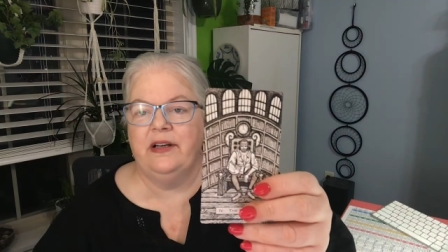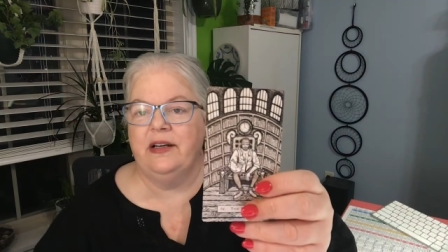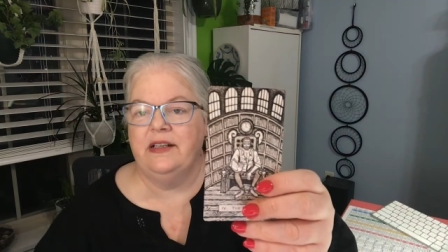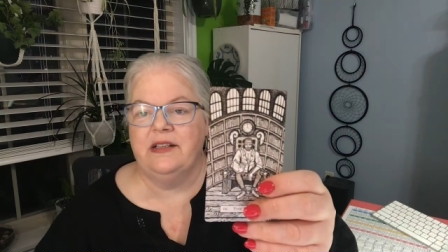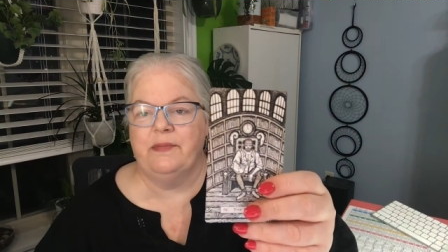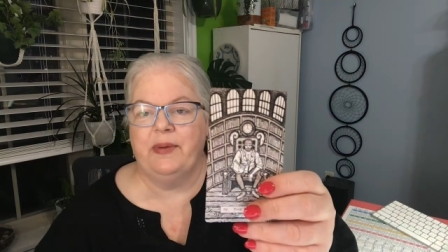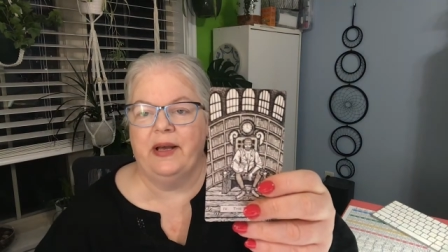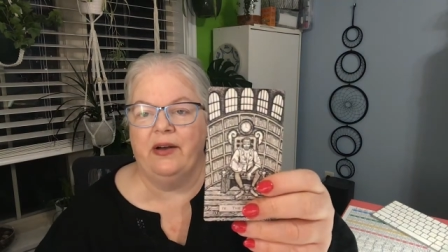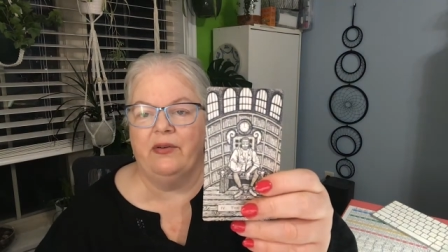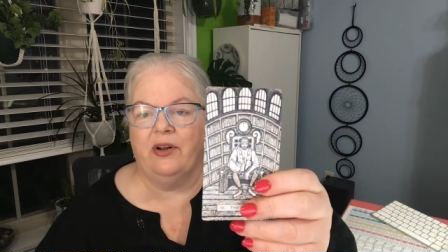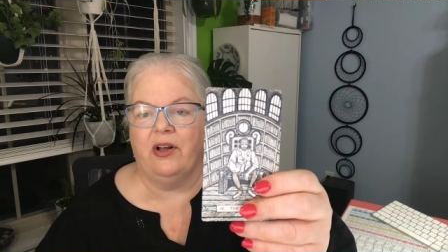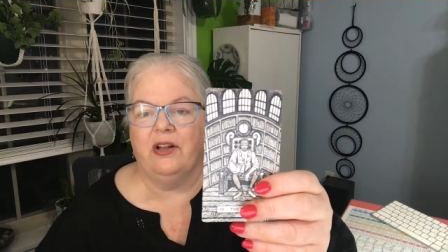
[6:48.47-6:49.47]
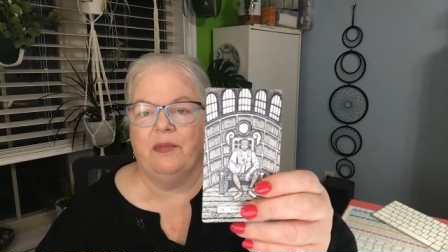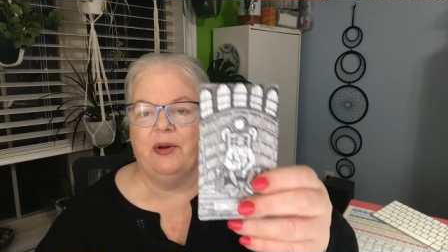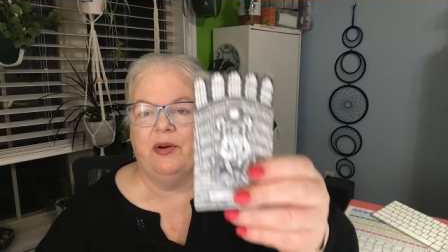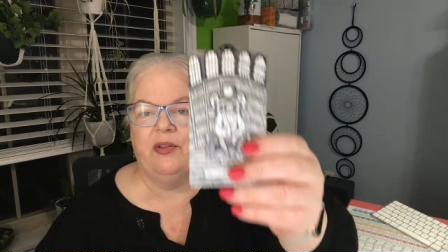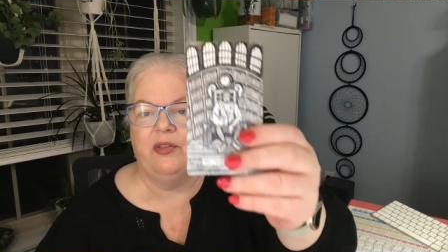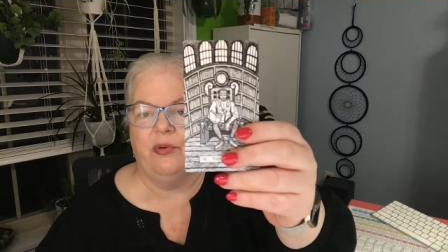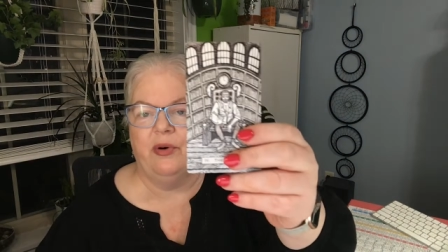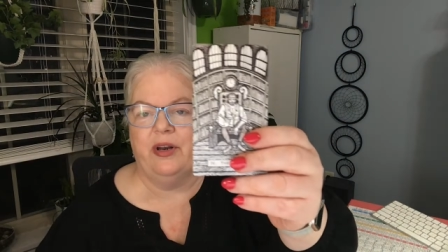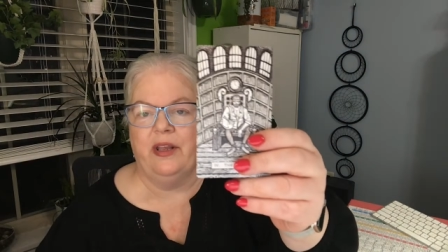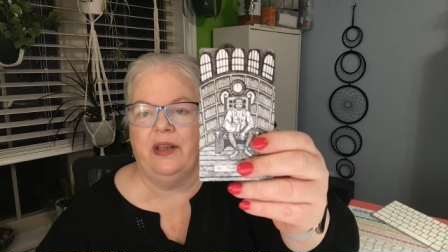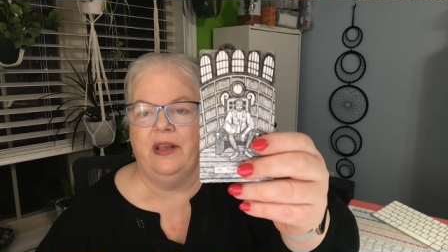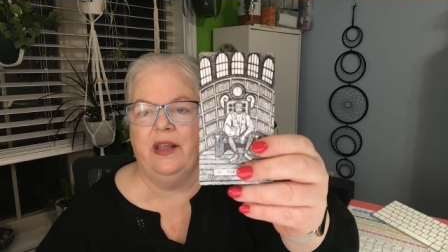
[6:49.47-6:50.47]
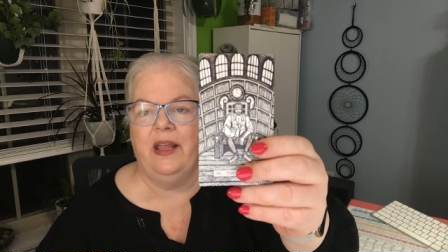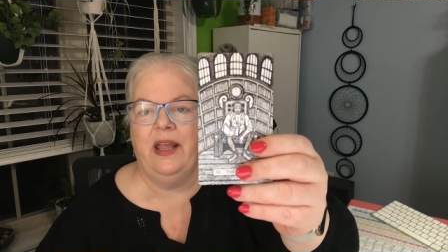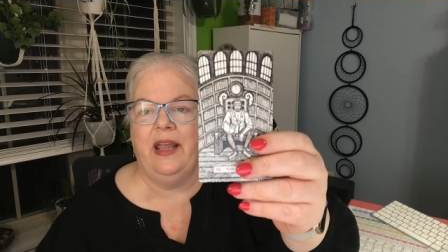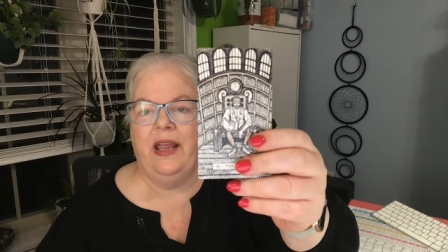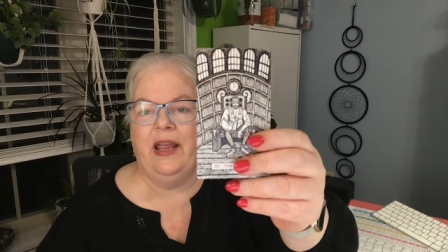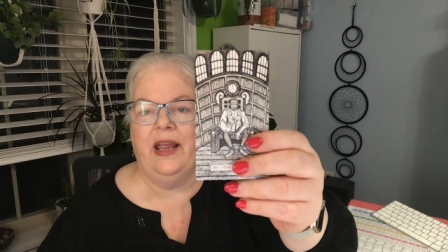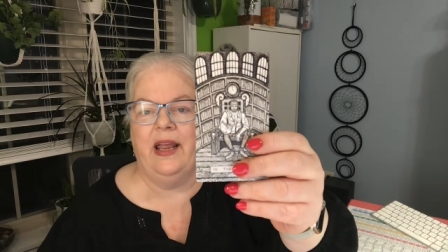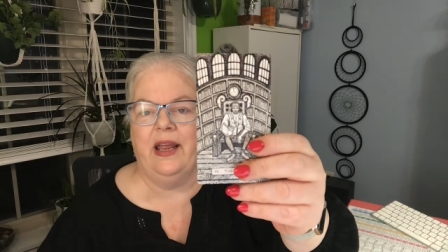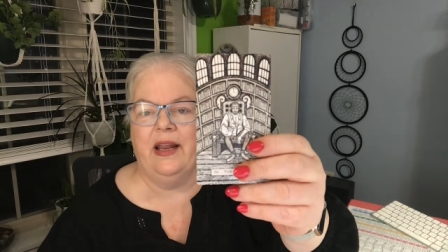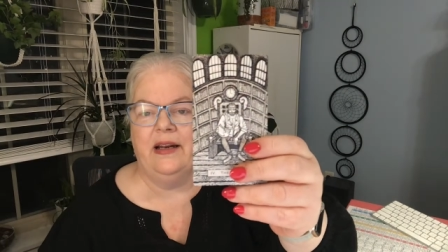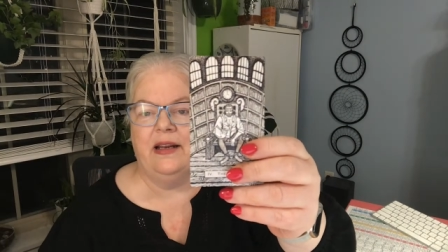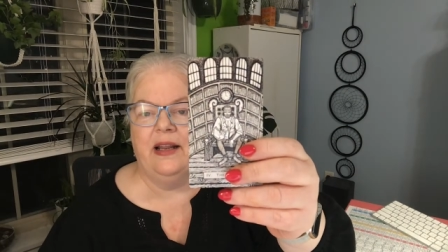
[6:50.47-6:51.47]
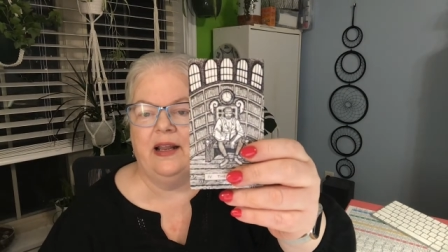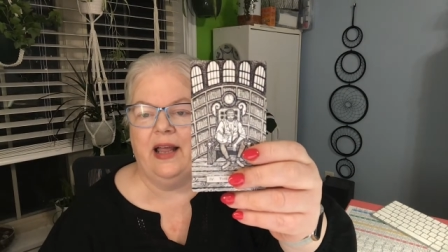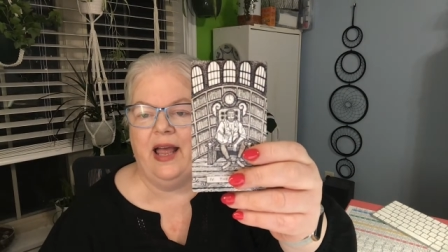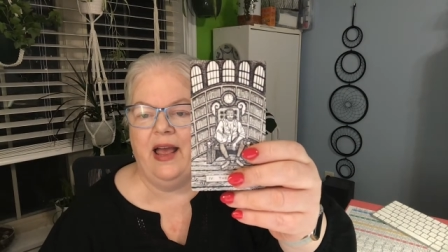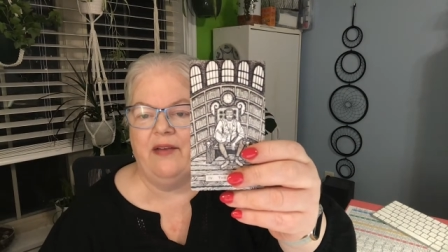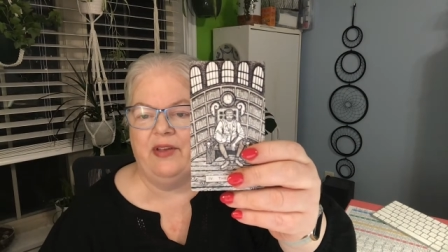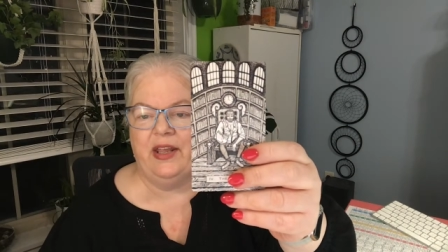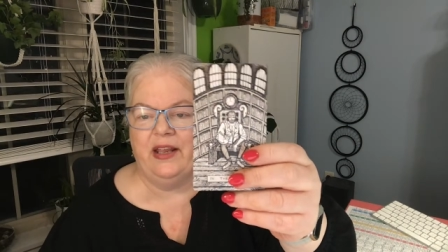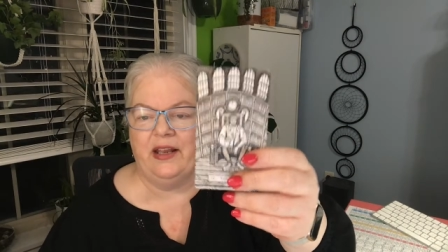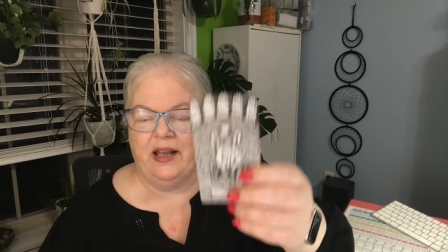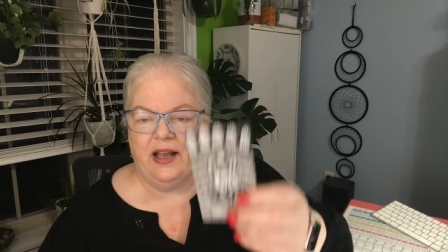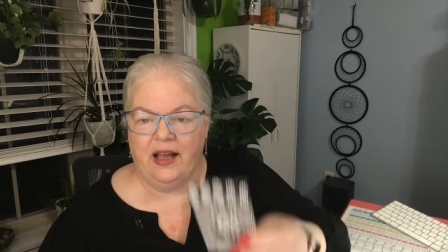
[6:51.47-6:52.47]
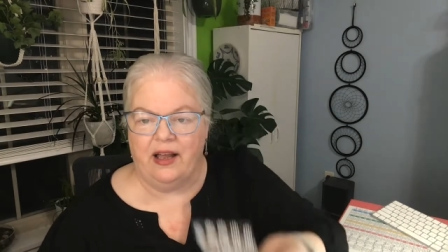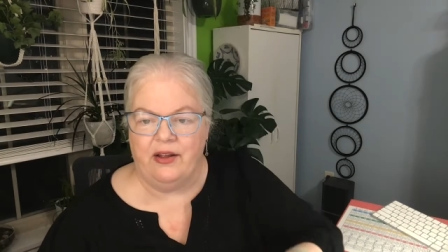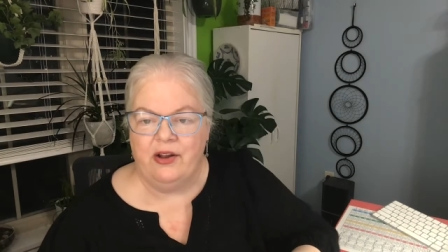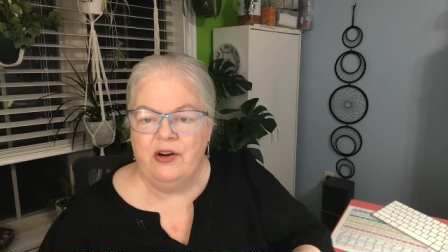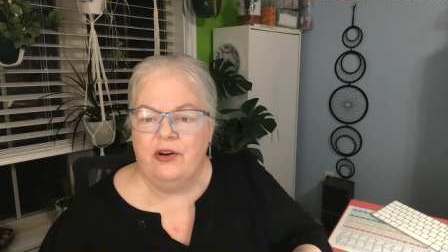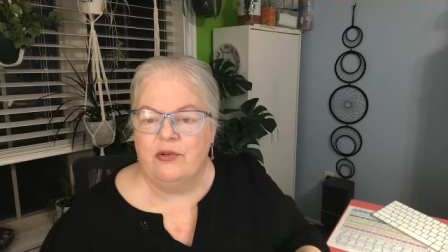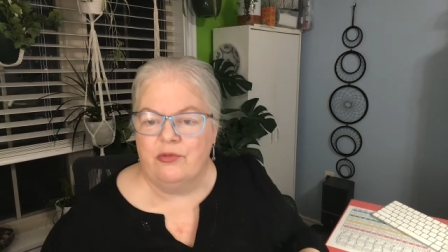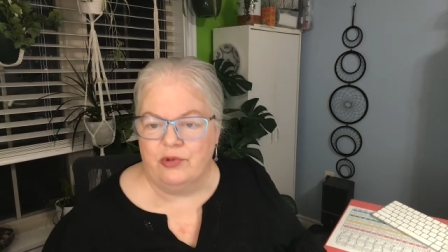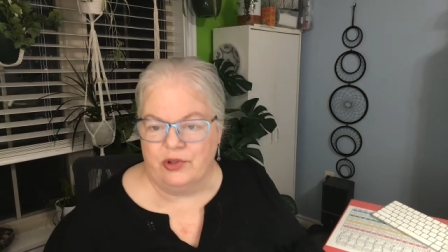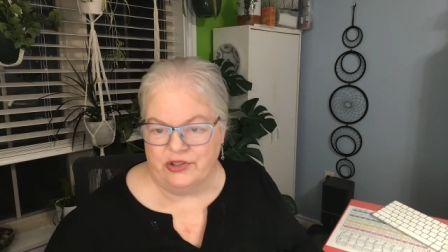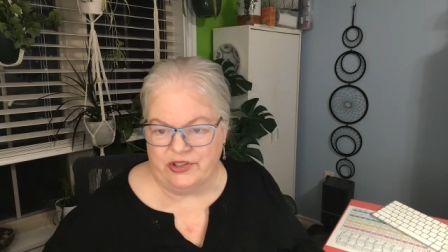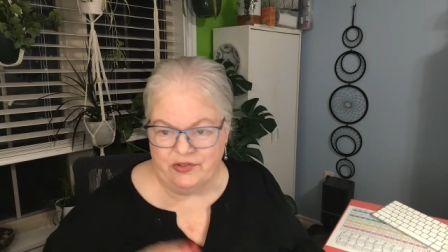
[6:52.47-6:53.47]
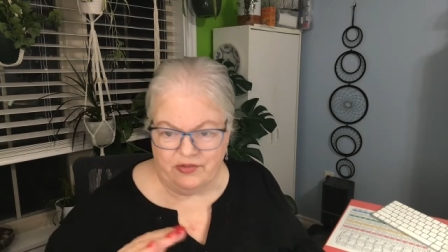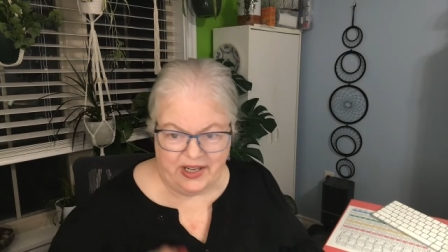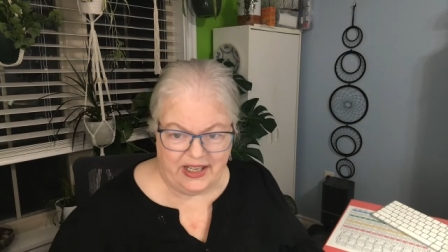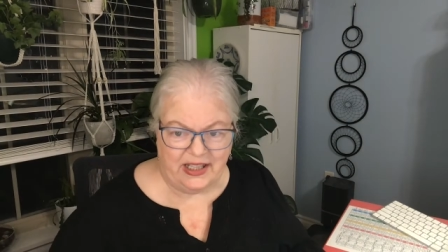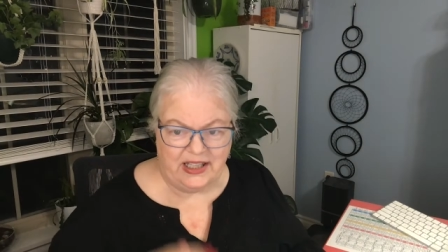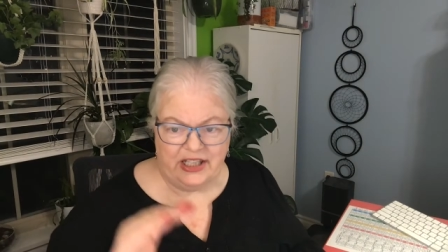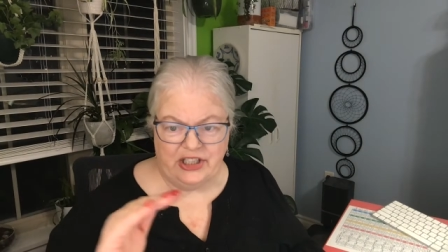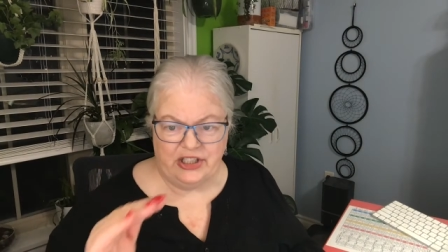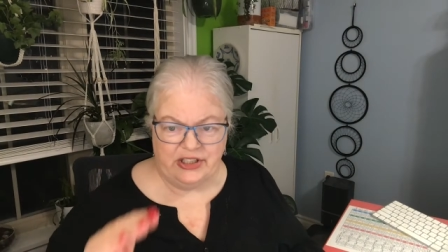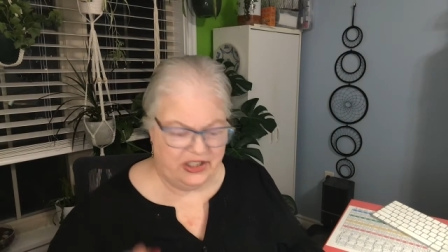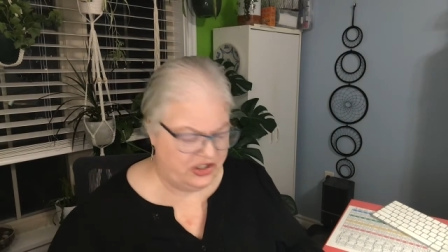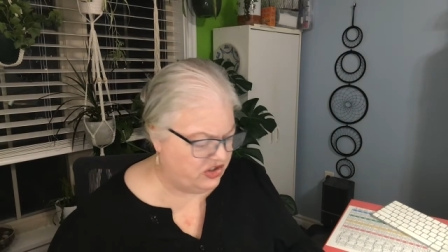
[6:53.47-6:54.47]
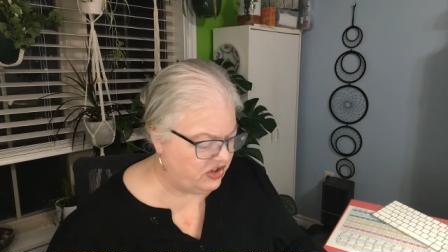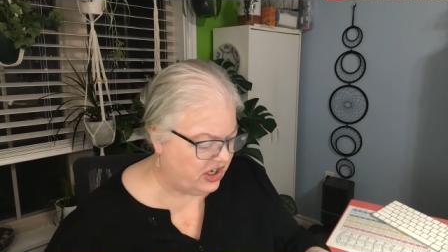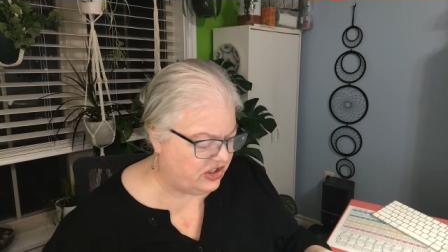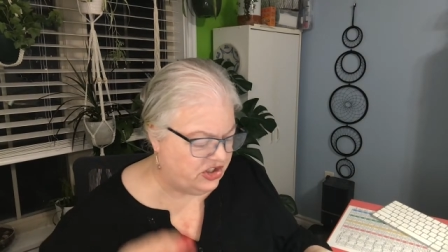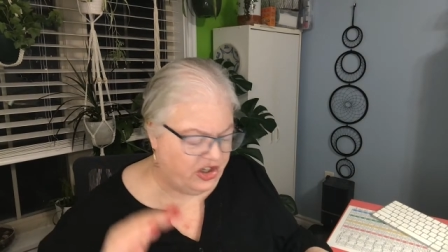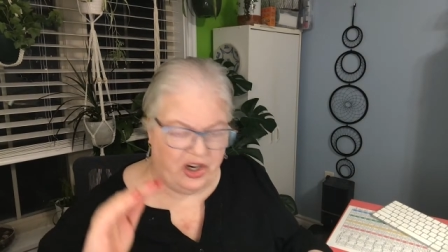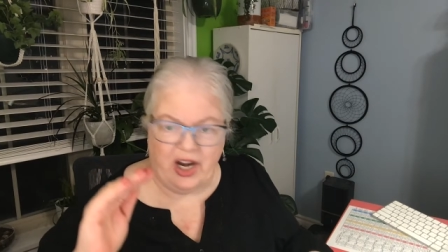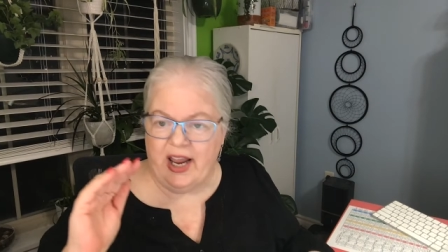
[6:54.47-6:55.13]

is about all about authority and having uh, rules and regulations and structure.